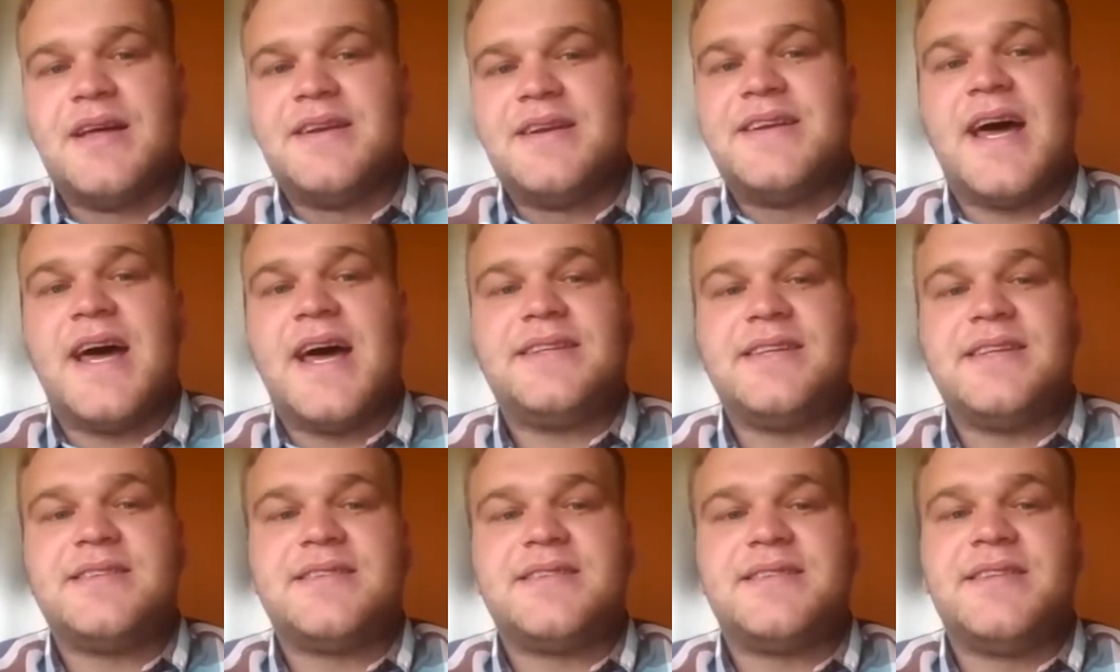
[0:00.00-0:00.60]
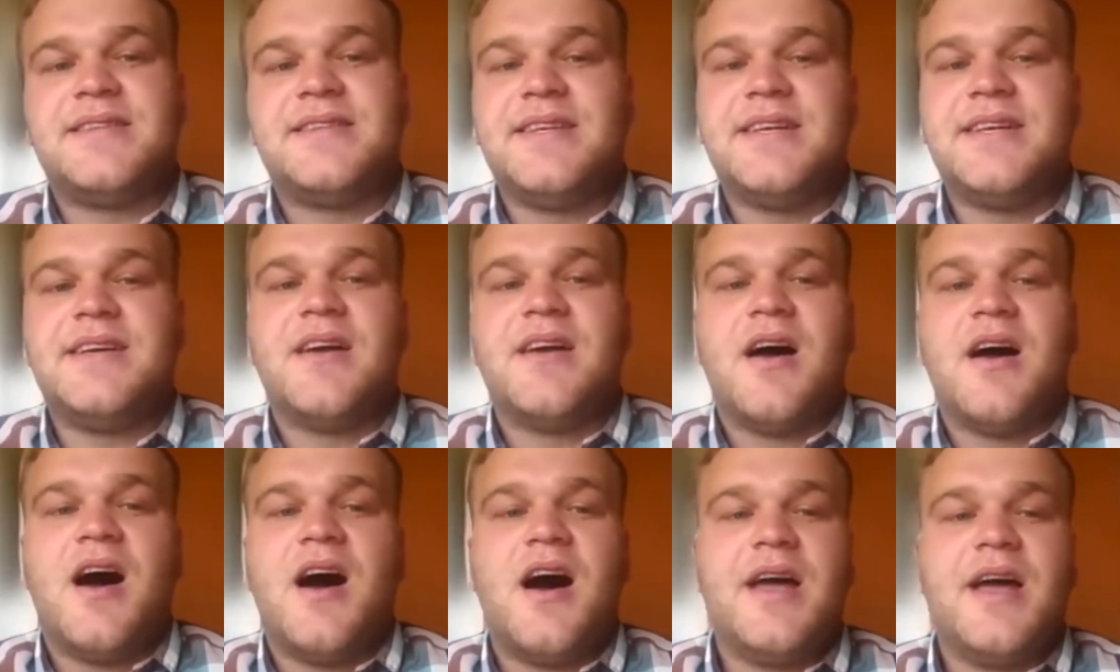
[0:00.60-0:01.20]
That is the
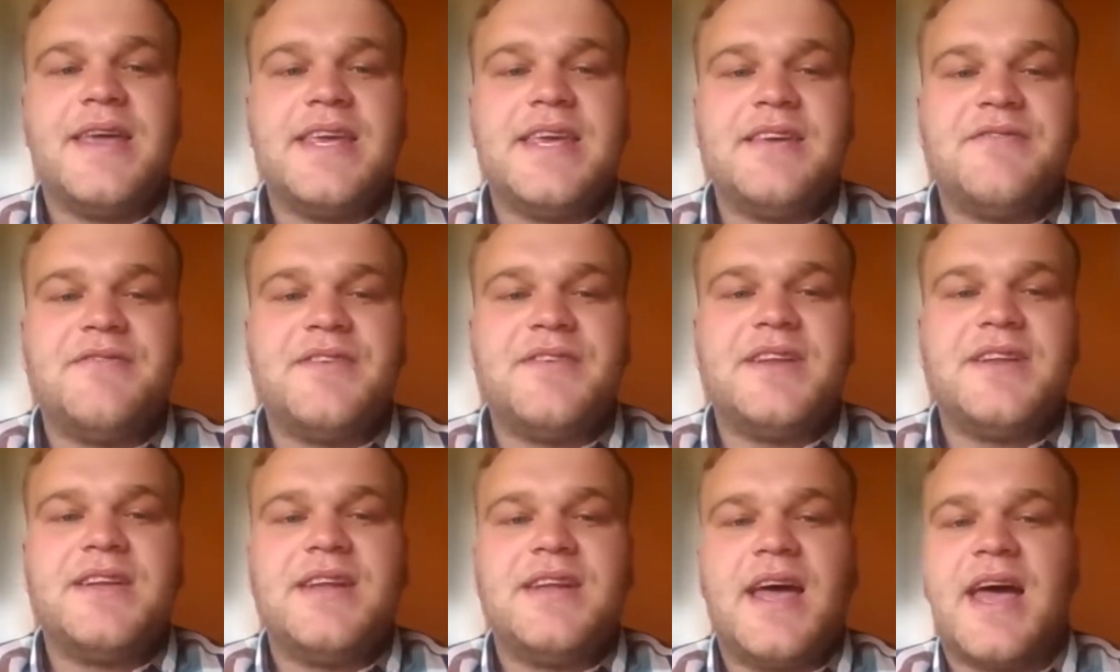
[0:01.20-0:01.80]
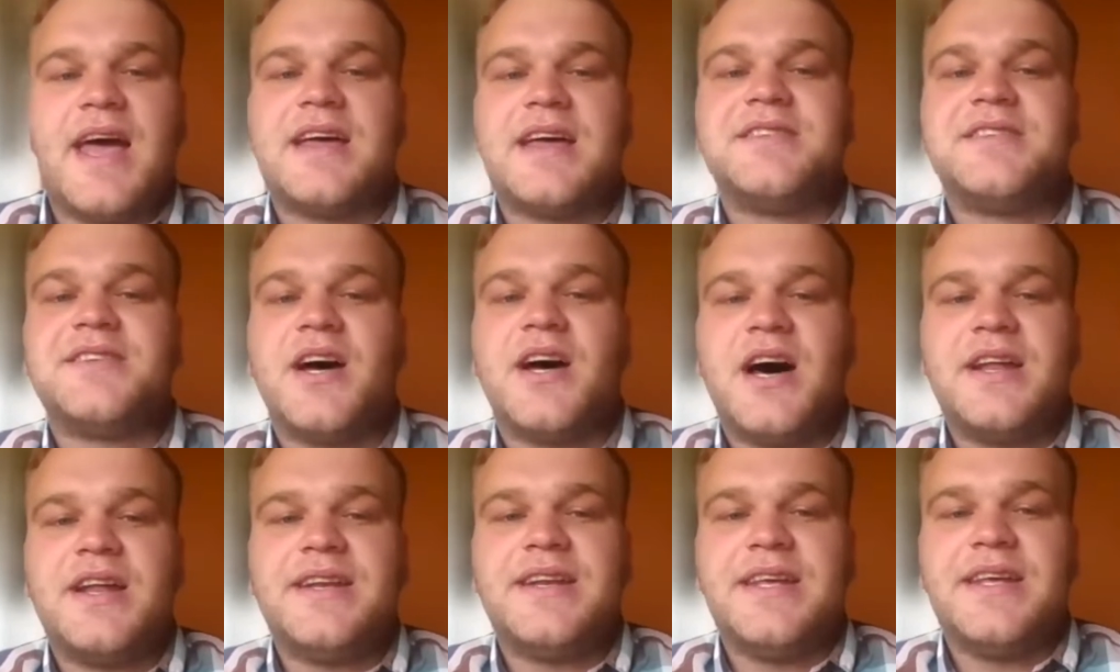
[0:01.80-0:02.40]
even and
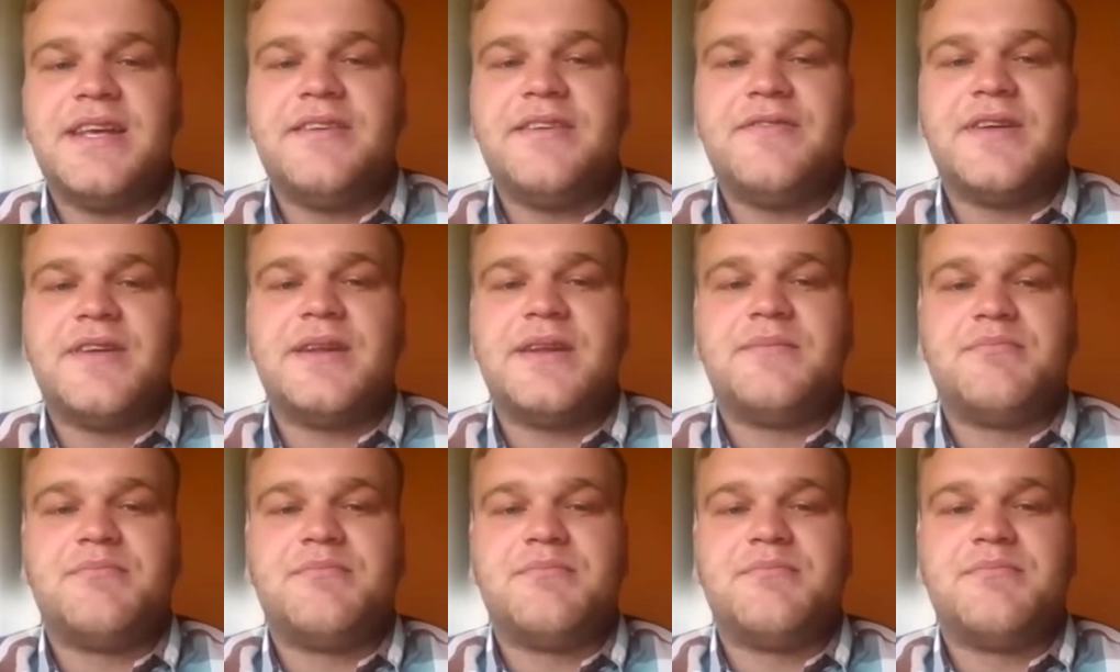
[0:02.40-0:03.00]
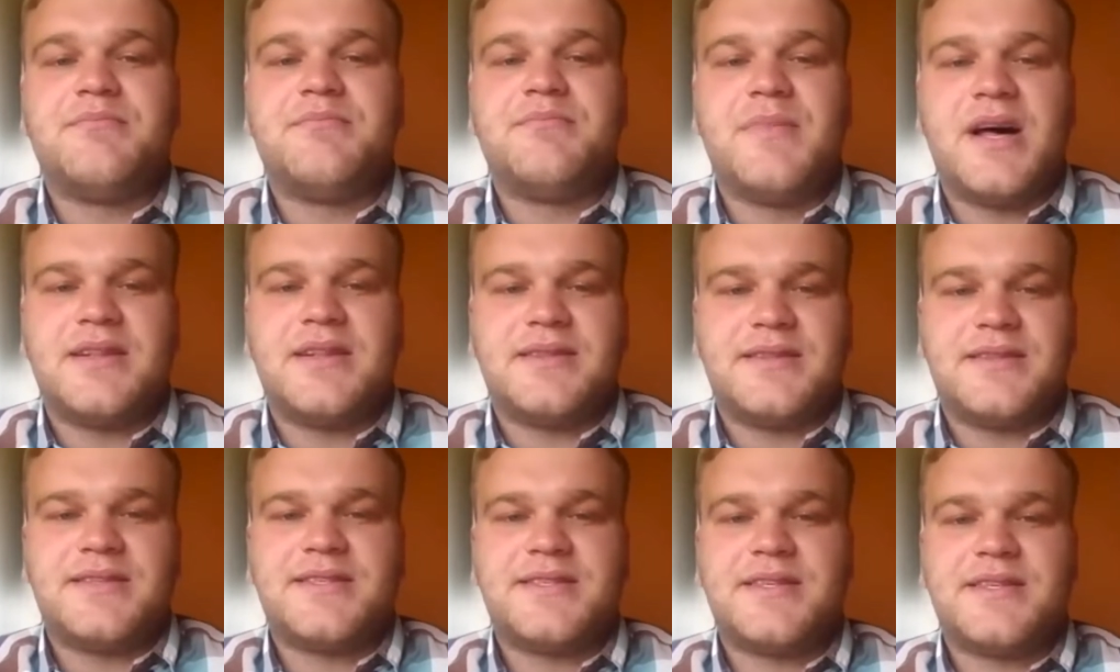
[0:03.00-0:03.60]
uneven
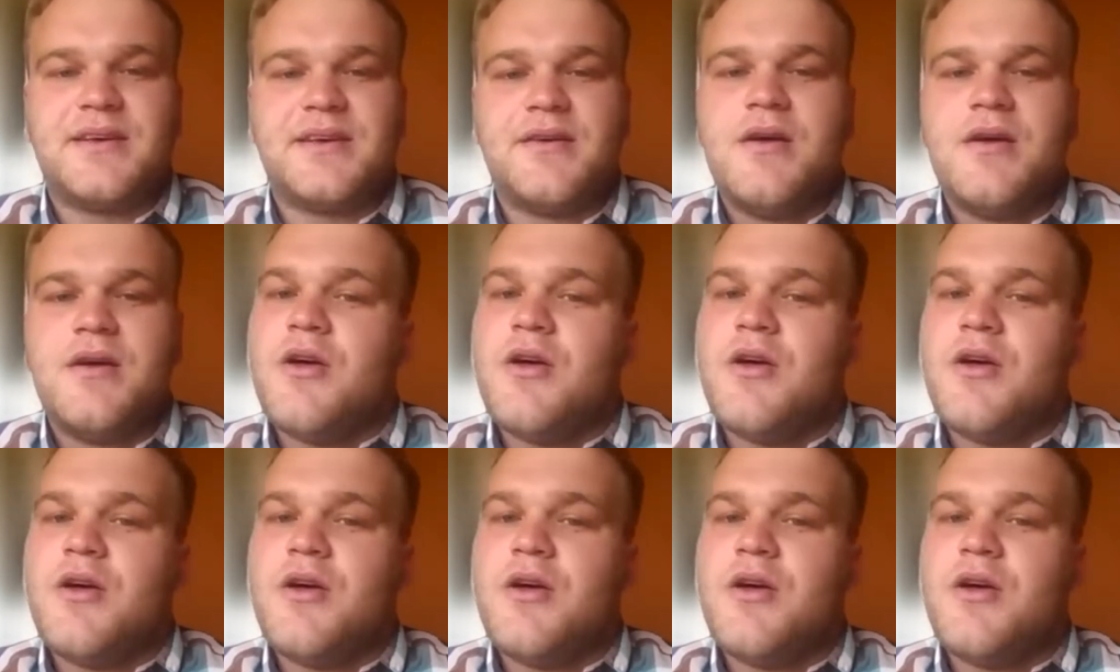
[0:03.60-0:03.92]
months.